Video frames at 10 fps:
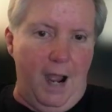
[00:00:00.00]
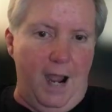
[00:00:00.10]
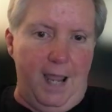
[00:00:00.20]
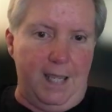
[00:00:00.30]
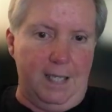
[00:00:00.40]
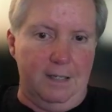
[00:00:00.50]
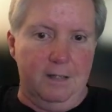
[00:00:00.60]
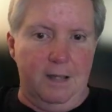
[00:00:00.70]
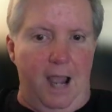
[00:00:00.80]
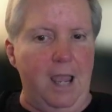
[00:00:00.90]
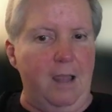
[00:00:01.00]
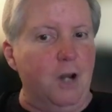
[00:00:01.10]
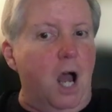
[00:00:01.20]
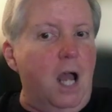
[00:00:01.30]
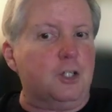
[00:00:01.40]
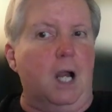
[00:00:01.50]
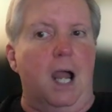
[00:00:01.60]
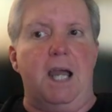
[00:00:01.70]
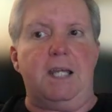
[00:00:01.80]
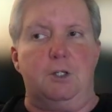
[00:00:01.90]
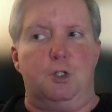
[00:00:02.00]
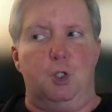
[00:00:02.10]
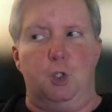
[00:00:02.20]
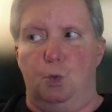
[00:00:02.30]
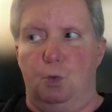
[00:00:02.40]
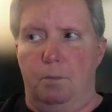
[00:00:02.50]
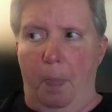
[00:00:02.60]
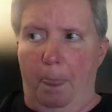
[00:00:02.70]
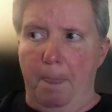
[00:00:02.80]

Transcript: I have not tried to